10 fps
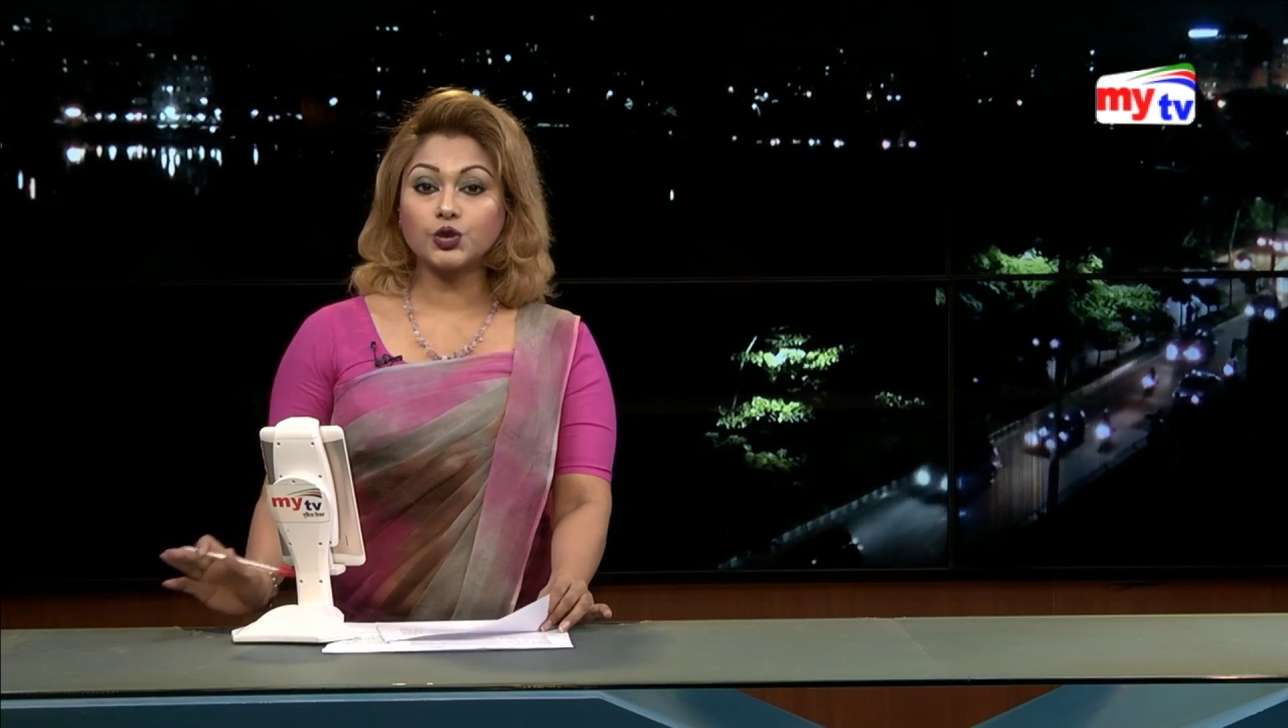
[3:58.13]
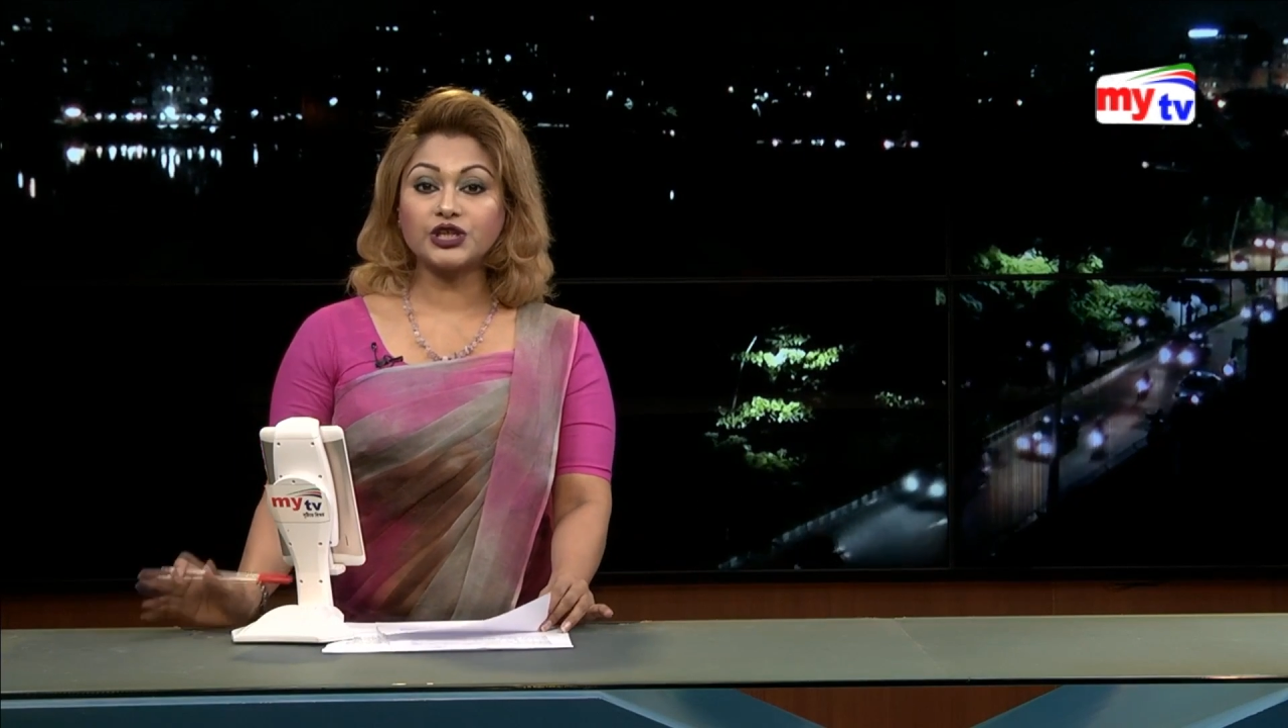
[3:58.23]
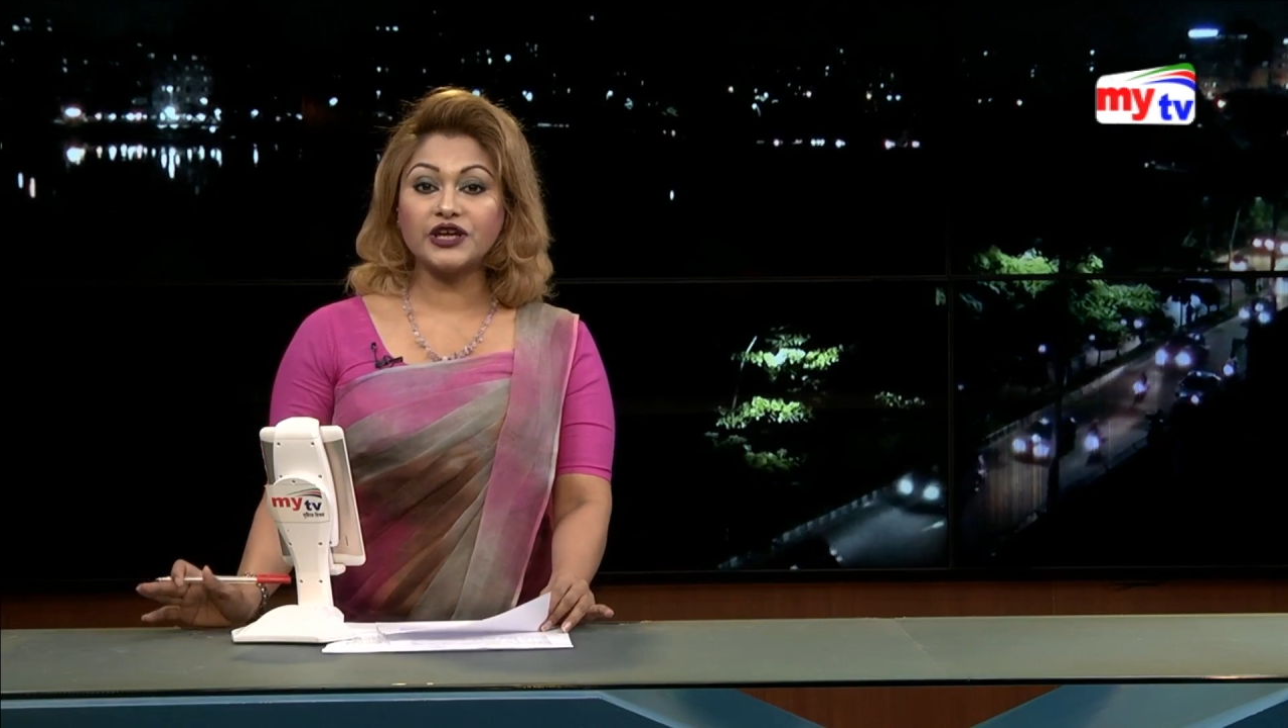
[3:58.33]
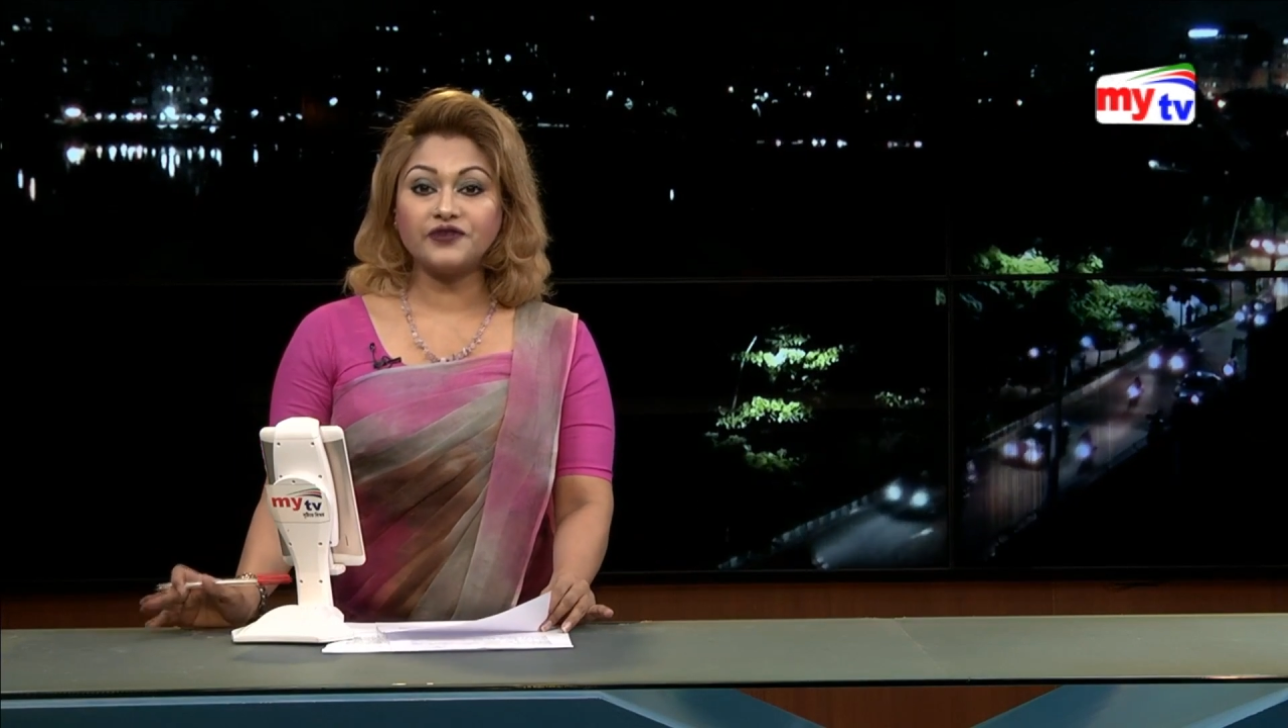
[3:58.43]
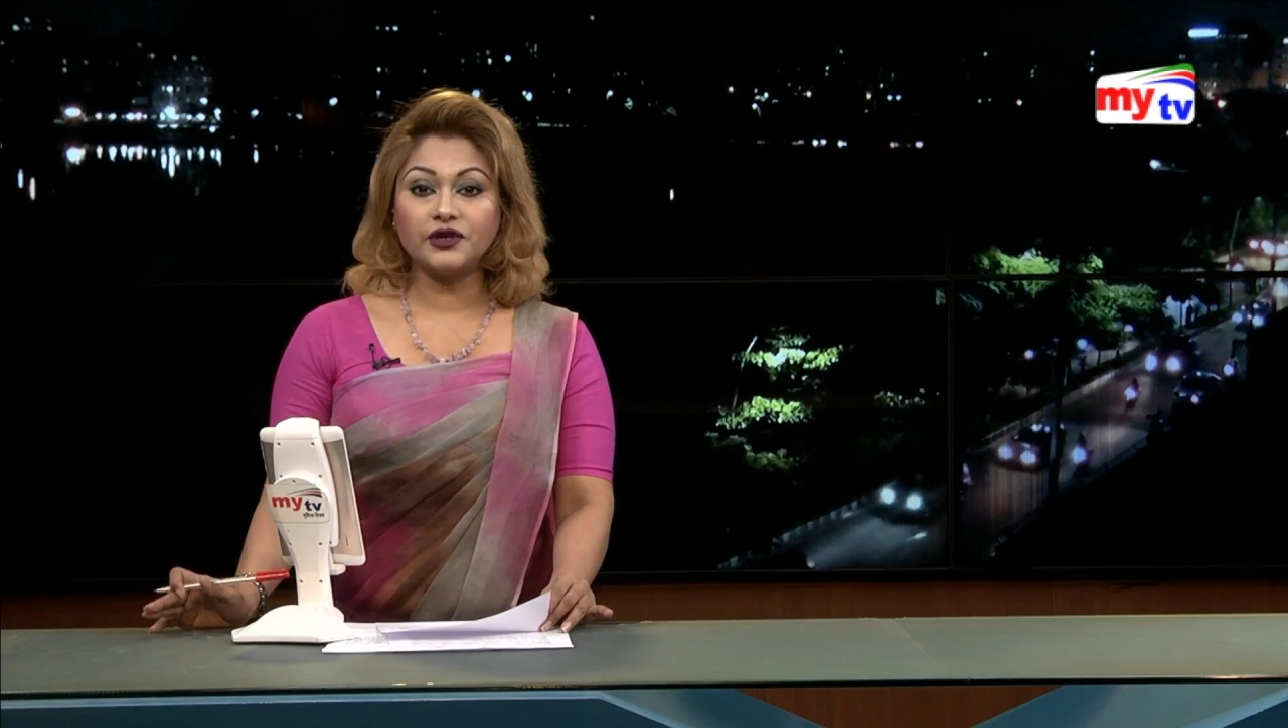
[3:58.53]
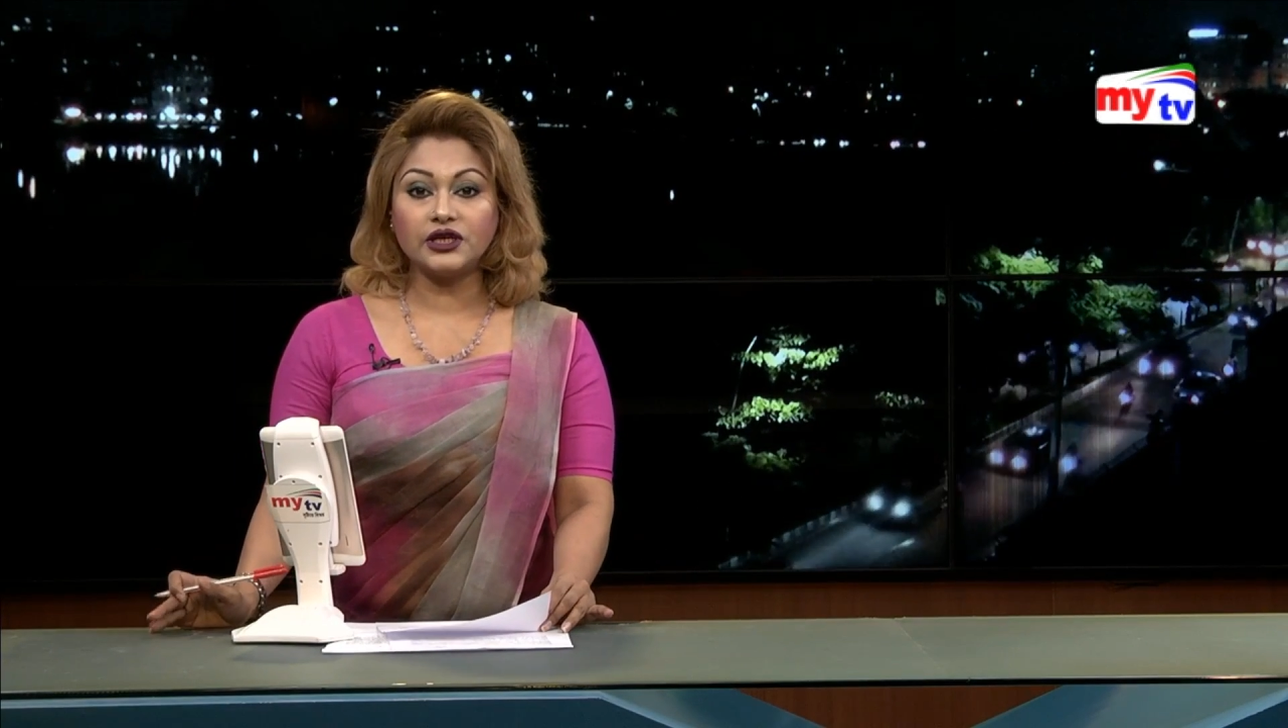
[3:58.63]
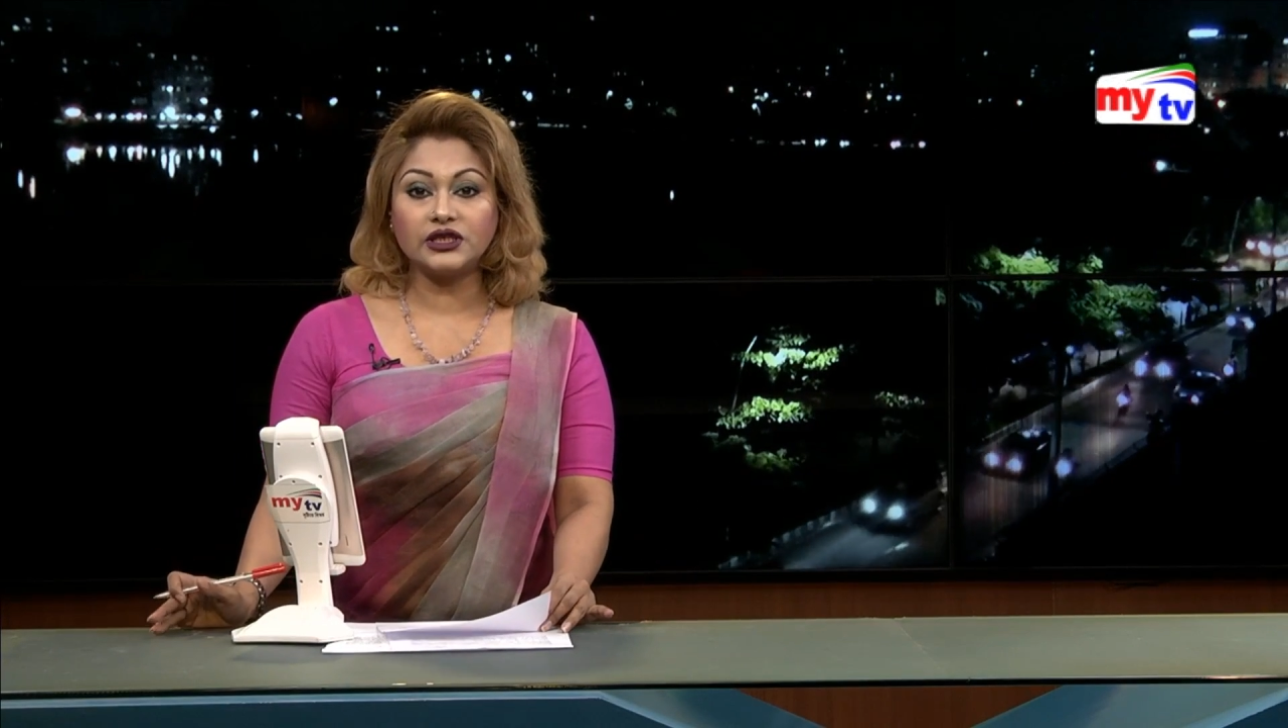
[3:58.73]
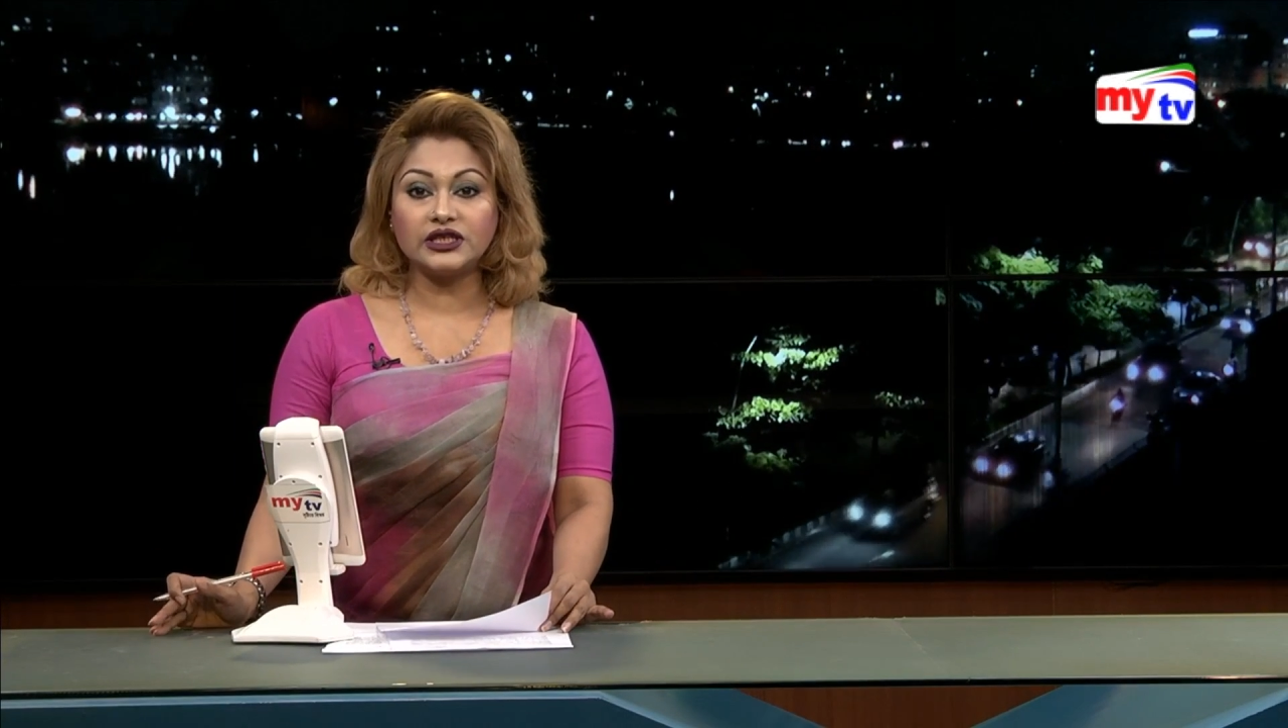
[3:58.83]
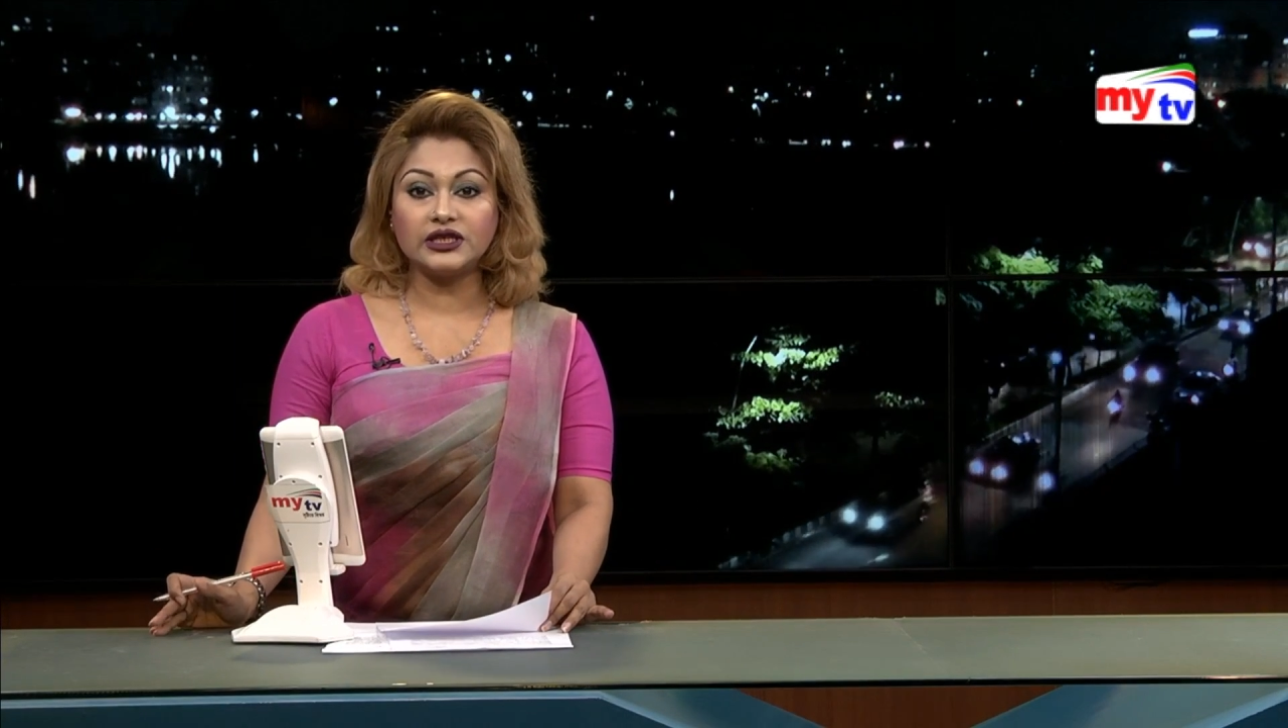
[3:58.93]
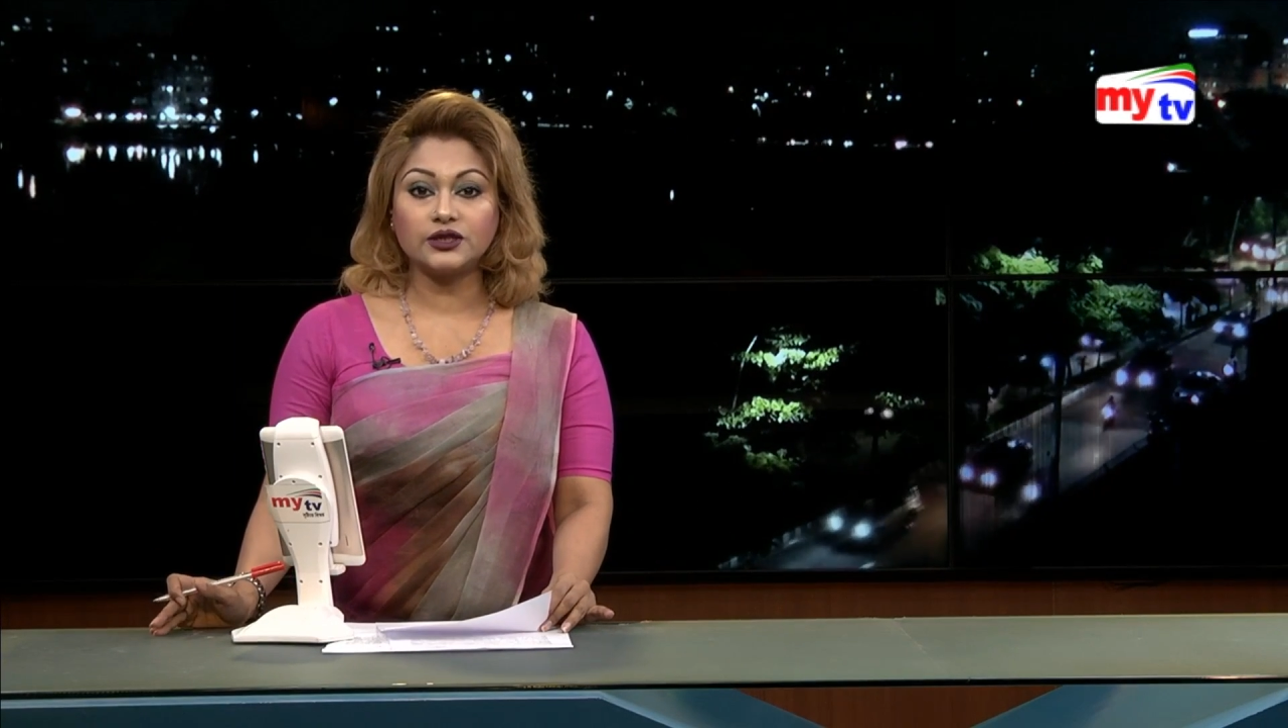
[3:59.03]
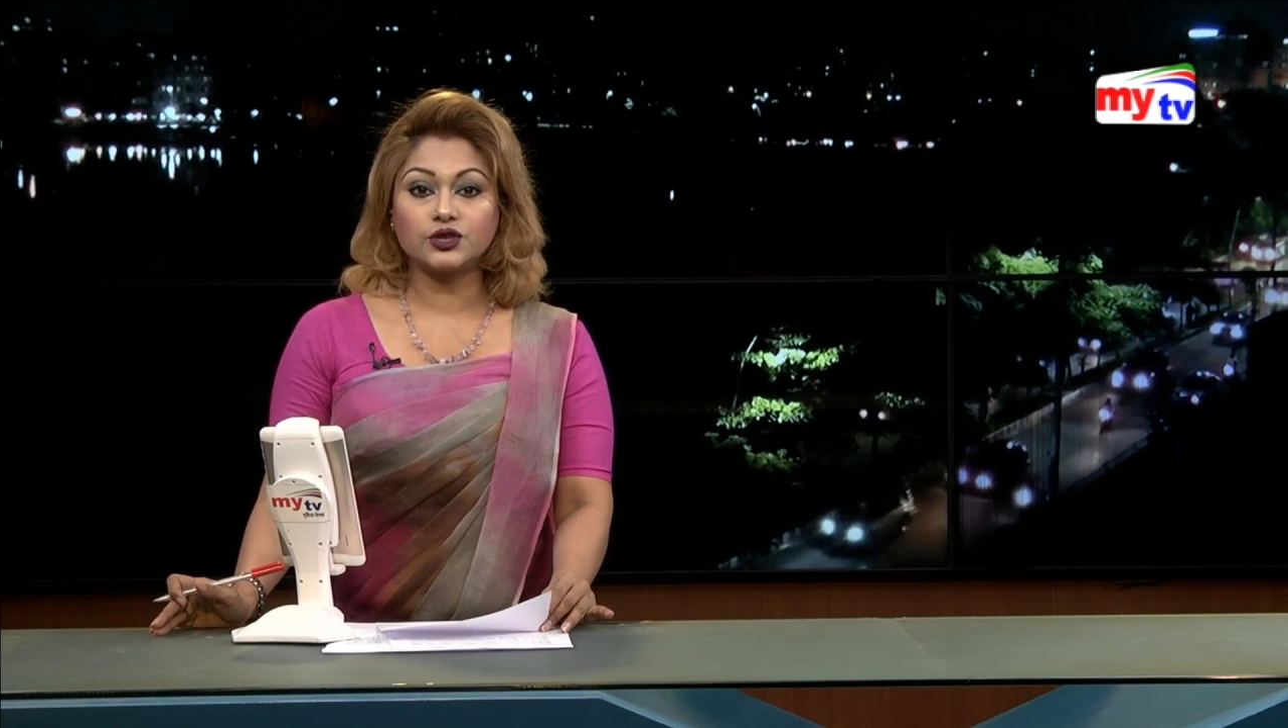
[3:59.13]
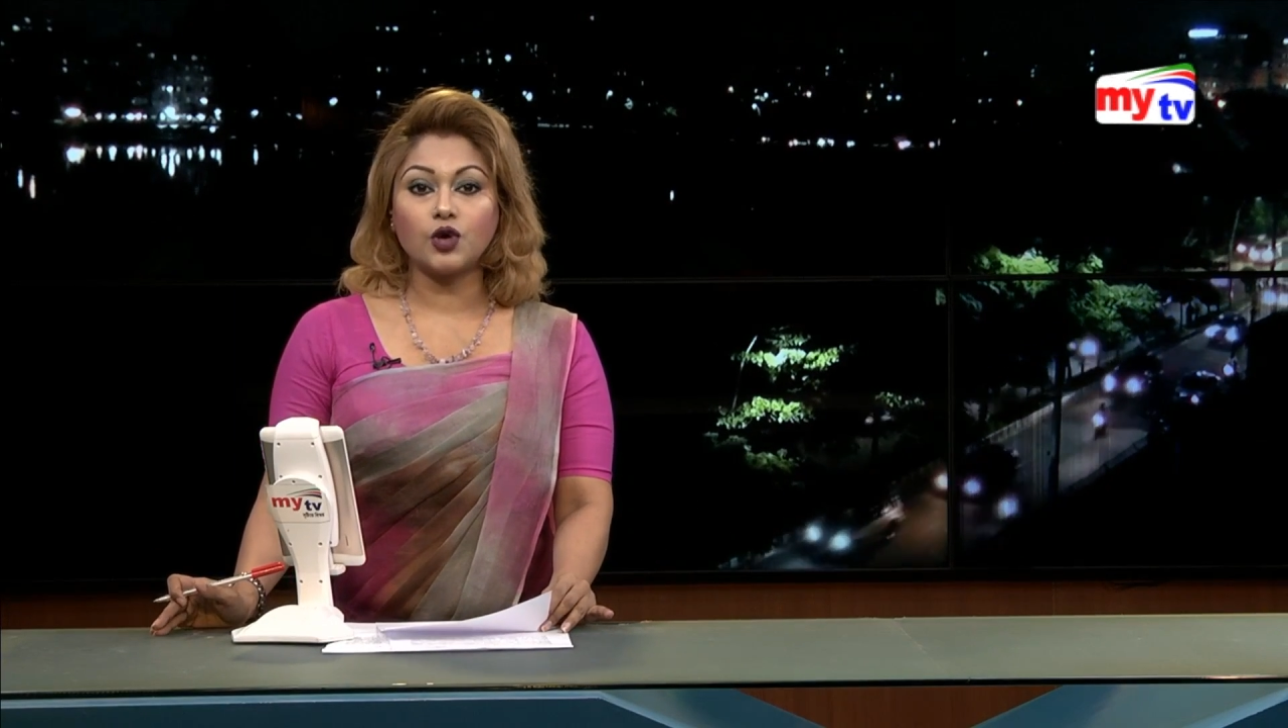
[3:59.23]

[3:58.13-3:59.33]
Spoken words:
deferred till